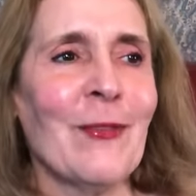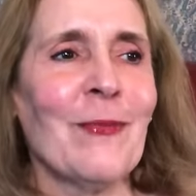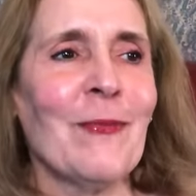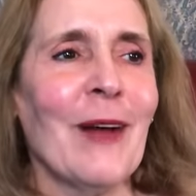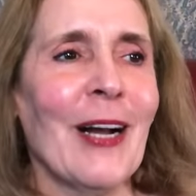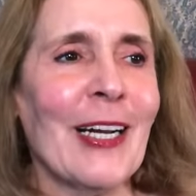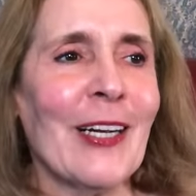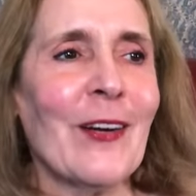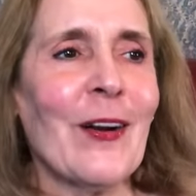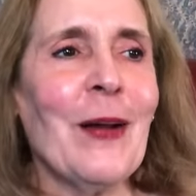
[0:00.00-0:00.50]

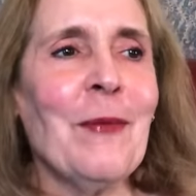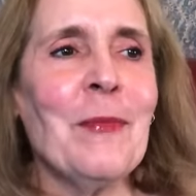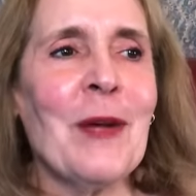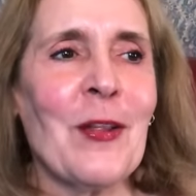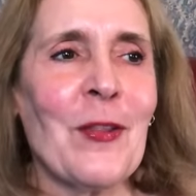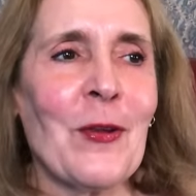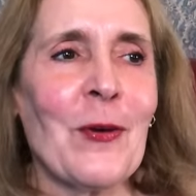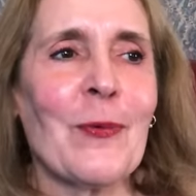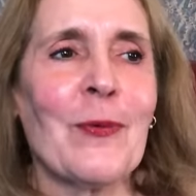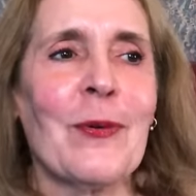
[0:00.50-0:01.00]
my
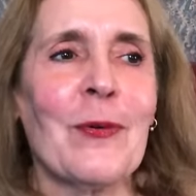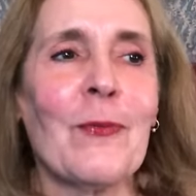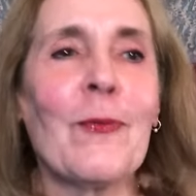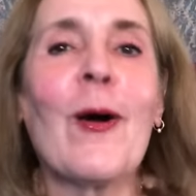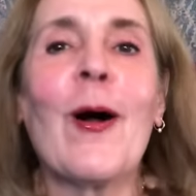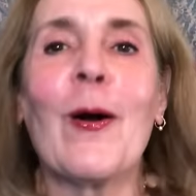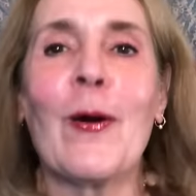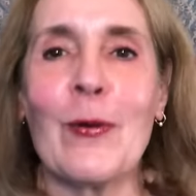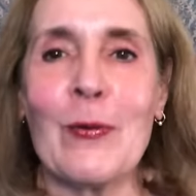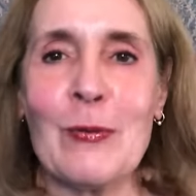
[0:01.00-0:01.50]
grandmother
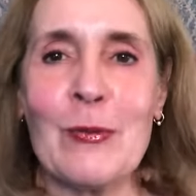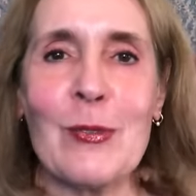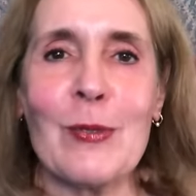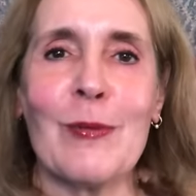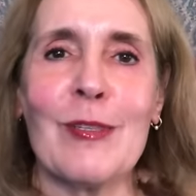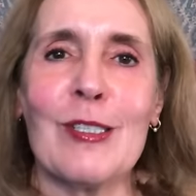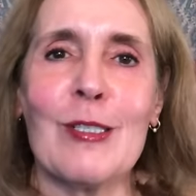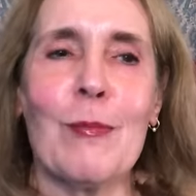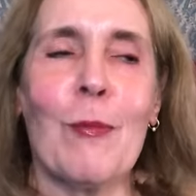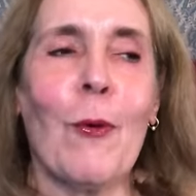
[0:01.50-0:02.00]
Rose
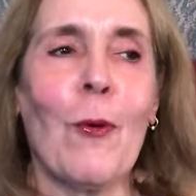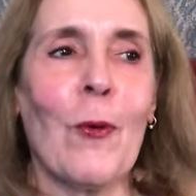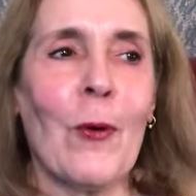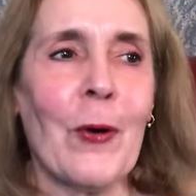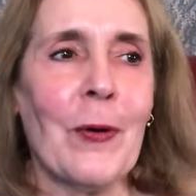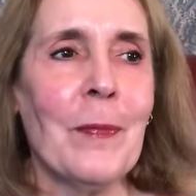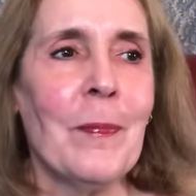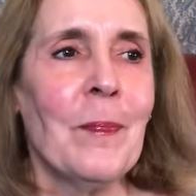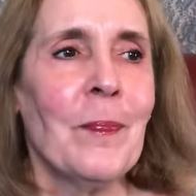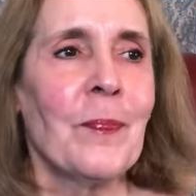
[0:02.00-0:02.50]
was born